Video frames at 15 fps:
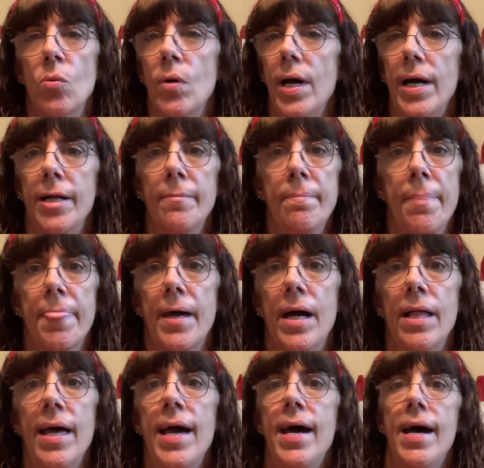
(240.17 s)
in a while,
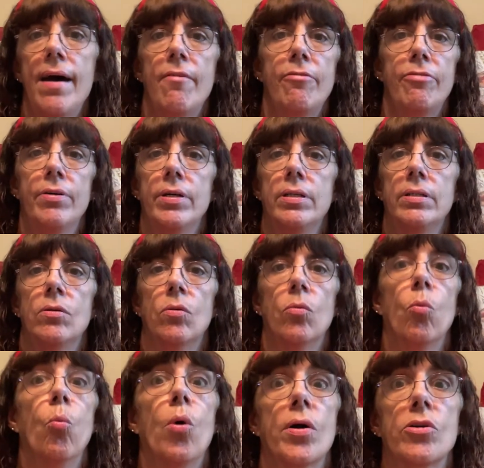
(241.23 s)
I'll have
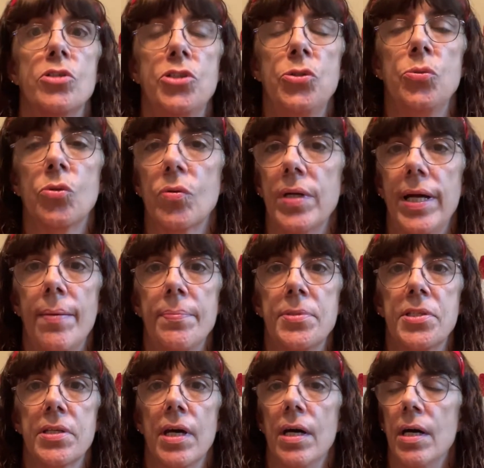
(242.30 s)
1 or 2
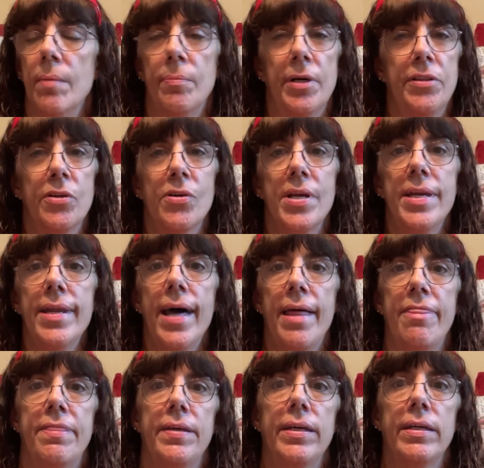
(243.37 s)
cramps, but they're
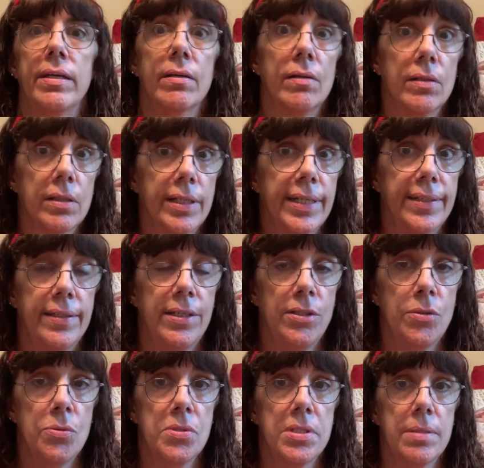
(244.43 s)
nothing like they
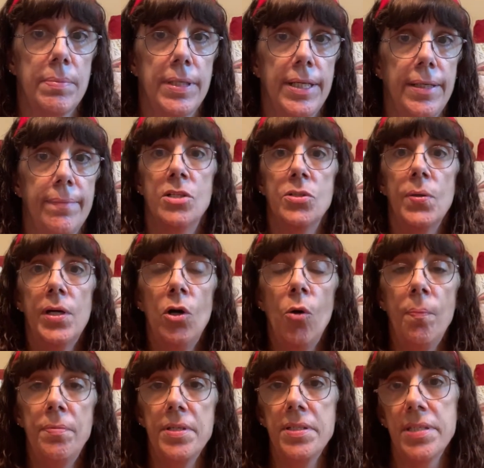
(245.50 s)
used to be. So I
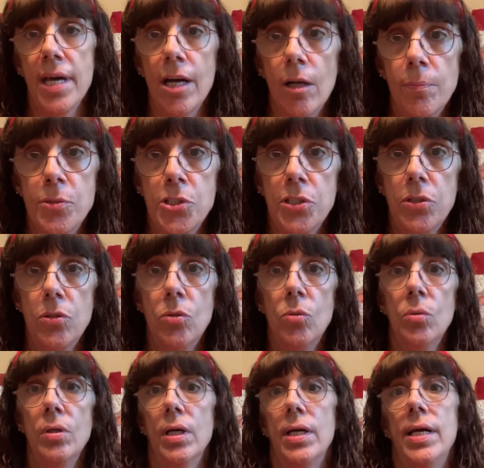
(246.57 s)
hope this helps
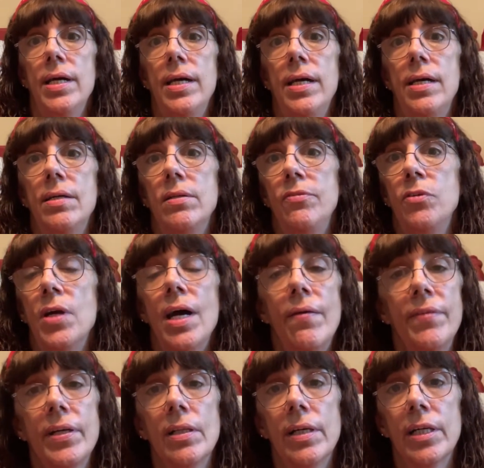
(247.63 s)
you. And if you're
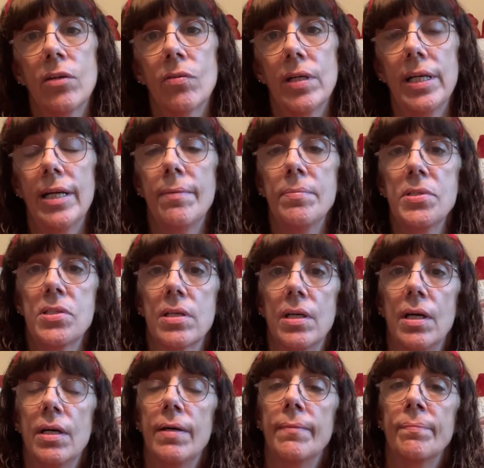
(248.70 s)
having leg cramps,
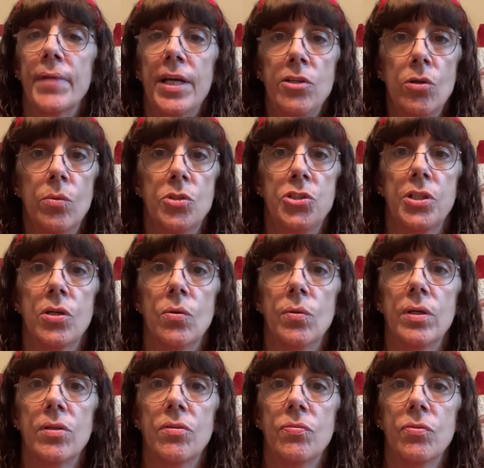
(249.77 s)
I know what you're
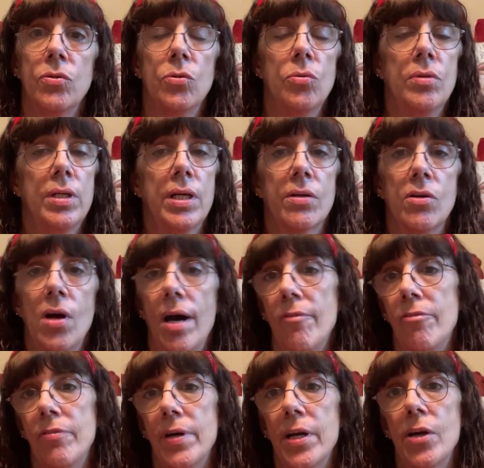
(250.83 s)
going through. They are not
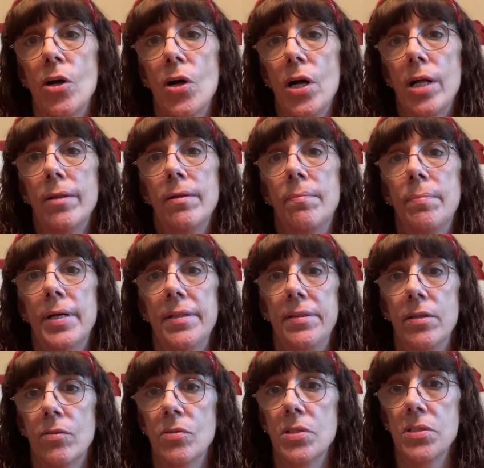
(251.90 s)
fun at all, but
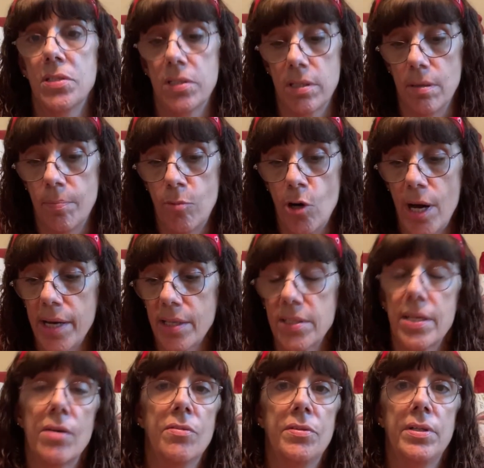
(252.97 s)
there is products
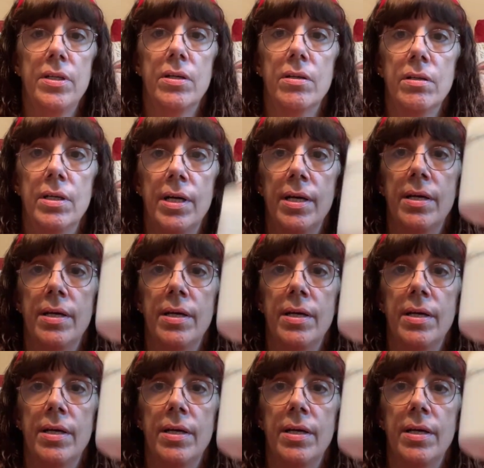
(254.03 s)
out there